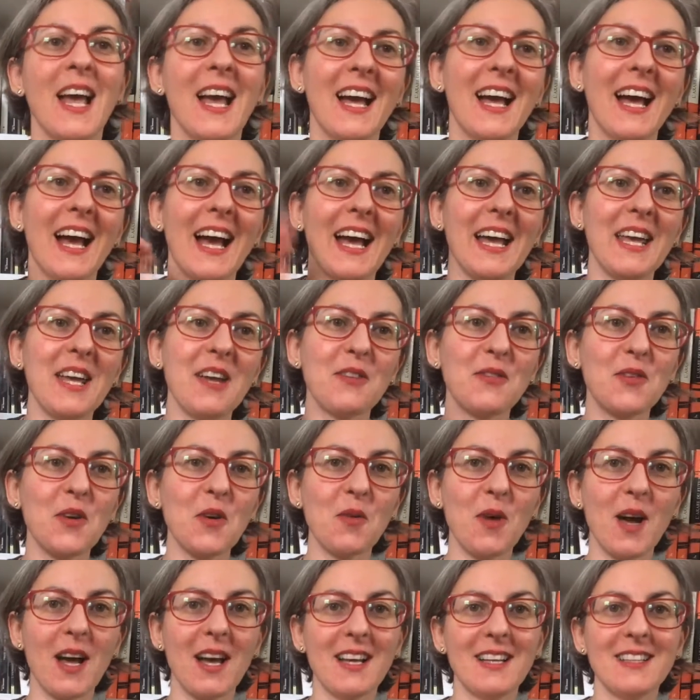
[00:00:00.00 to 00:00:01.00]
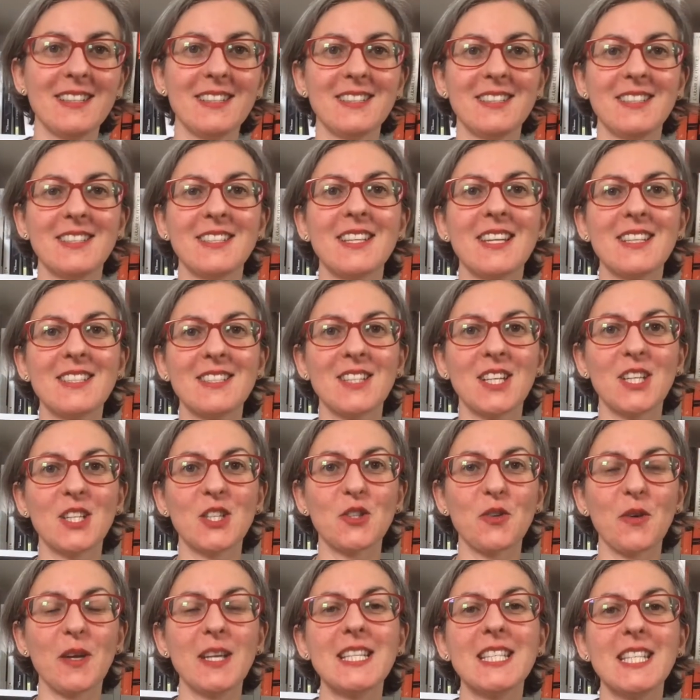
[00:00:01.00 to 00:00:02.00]
Hi everyone, this is
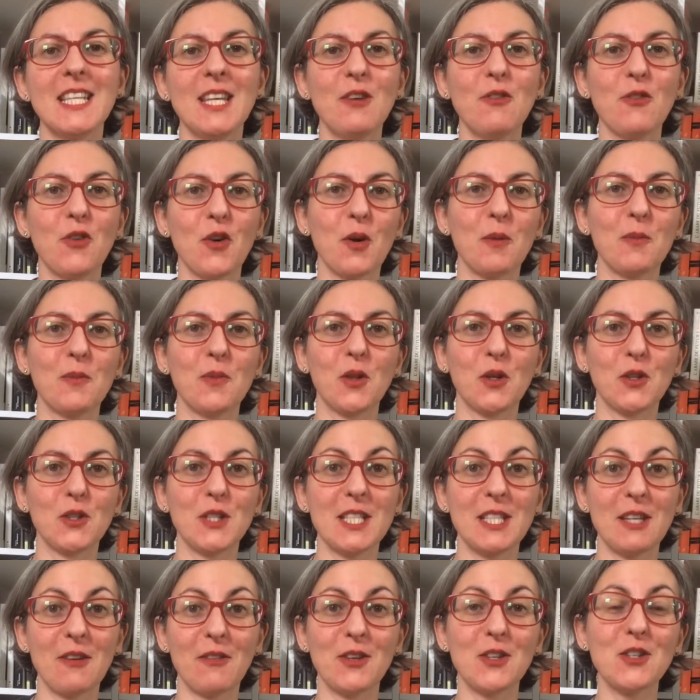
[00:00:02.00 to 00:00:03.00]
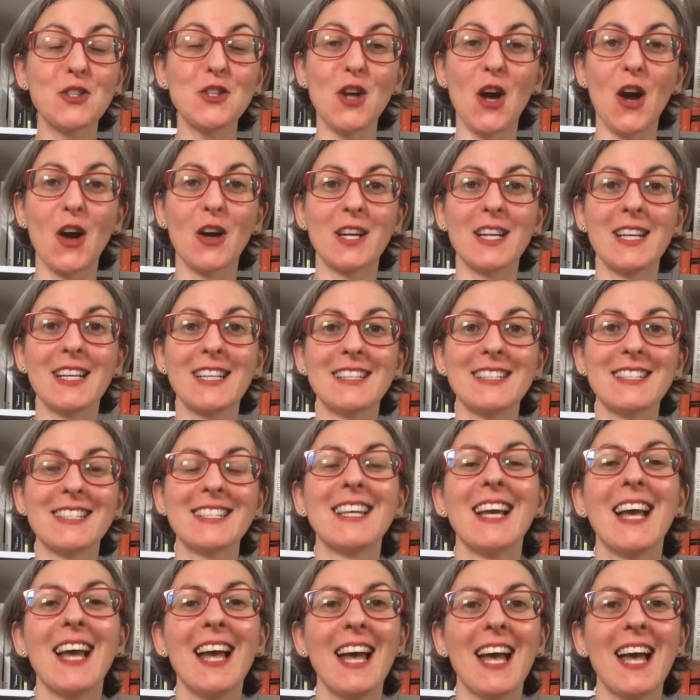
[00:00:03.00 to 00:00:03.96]
Tracy from 37 Chocolates.